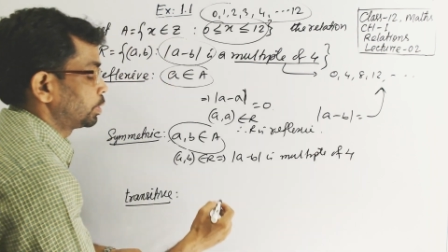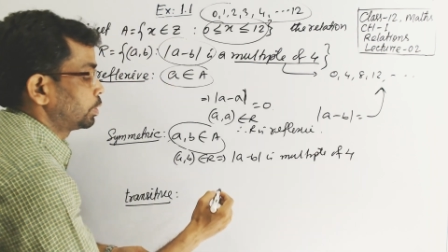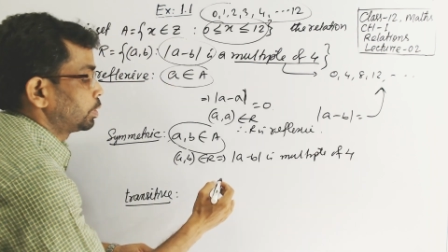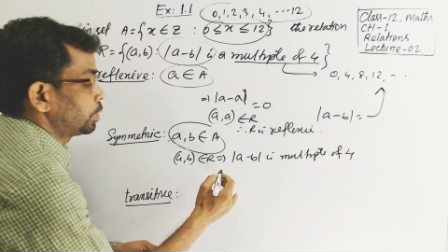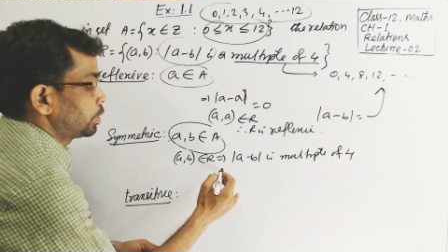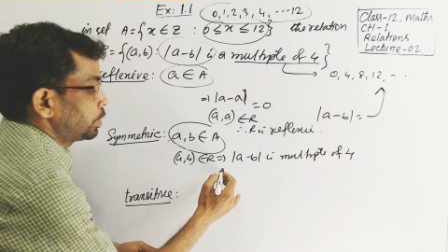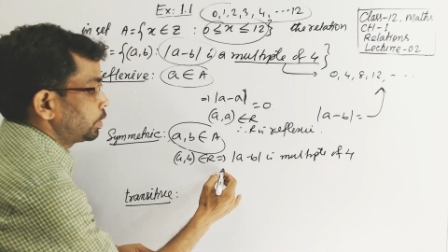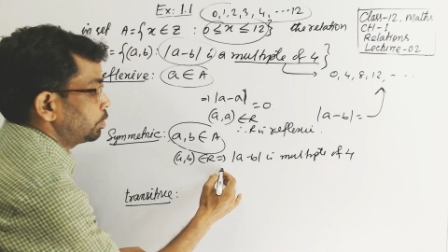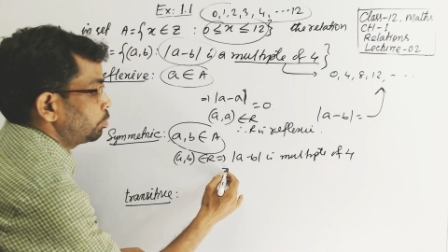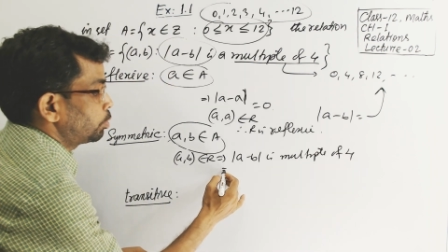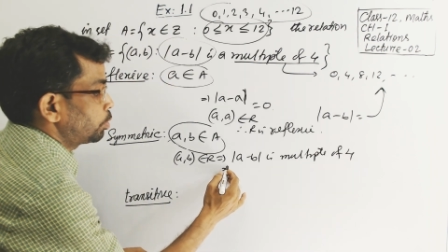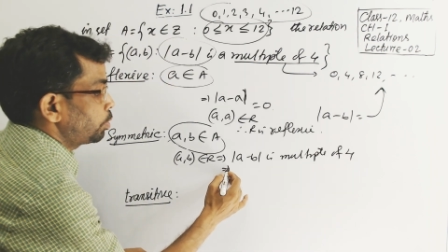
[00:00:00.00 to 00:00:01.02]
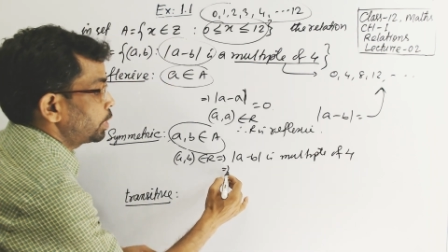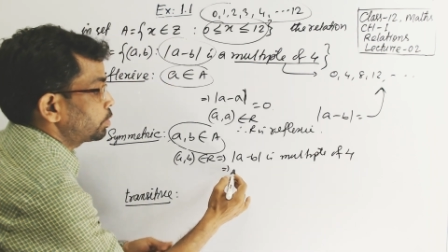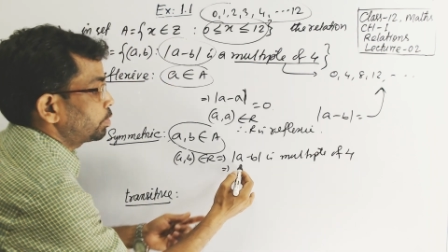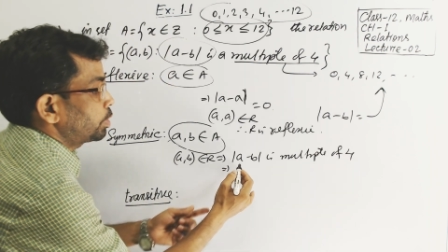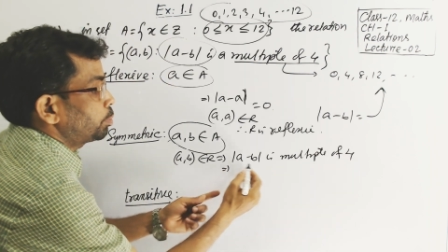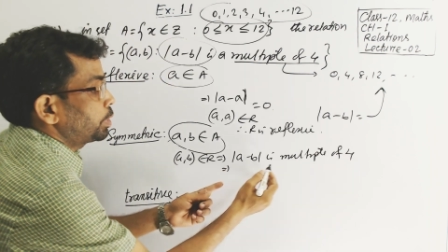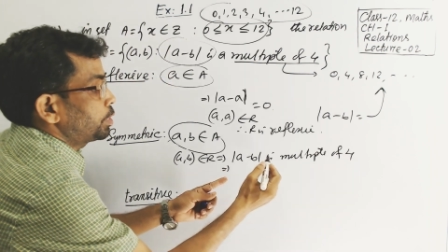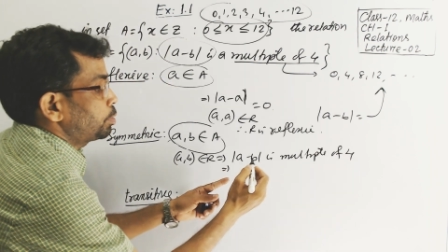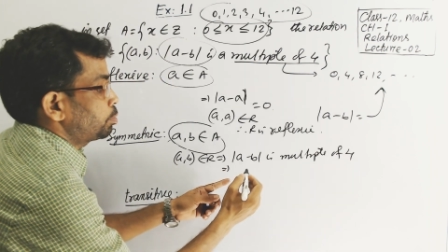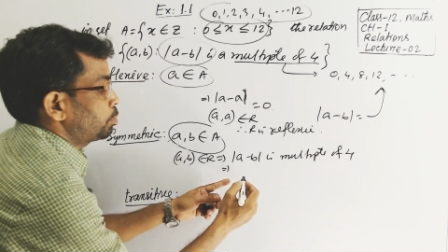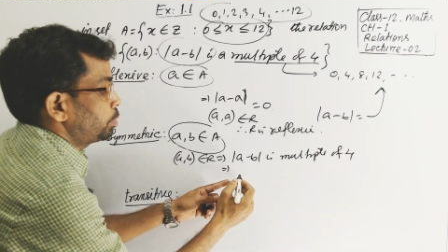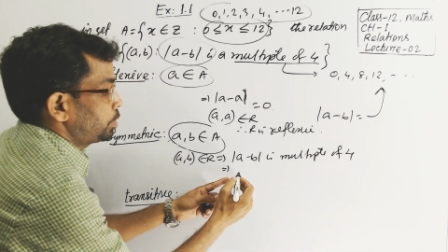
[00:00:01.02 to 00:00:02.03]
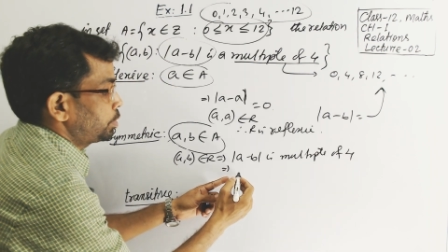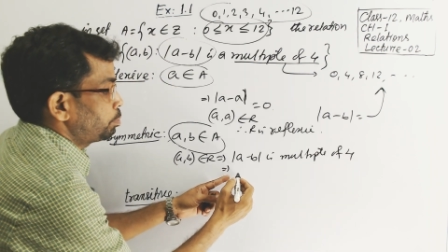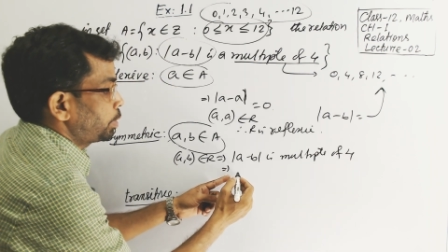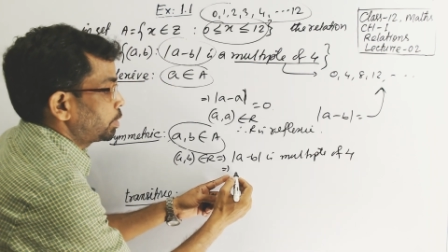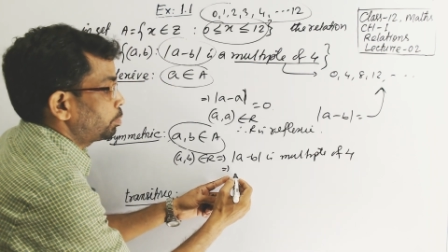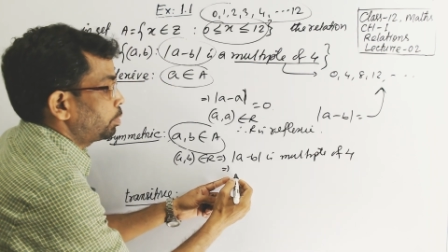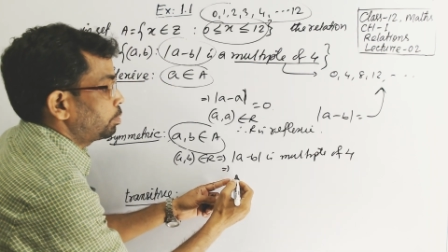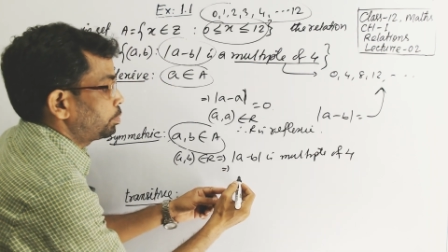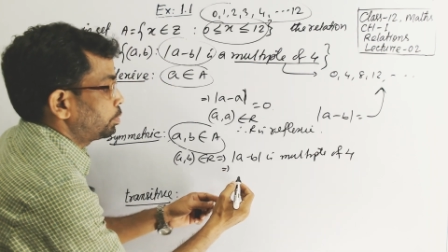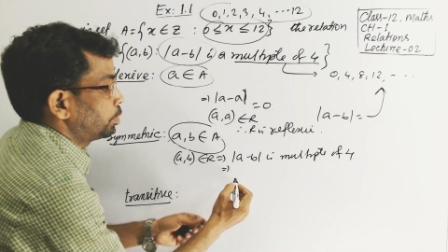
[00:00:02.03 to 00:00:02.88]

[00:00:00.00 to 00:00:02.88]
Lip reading: If modulus of A minus B is multiple of 4,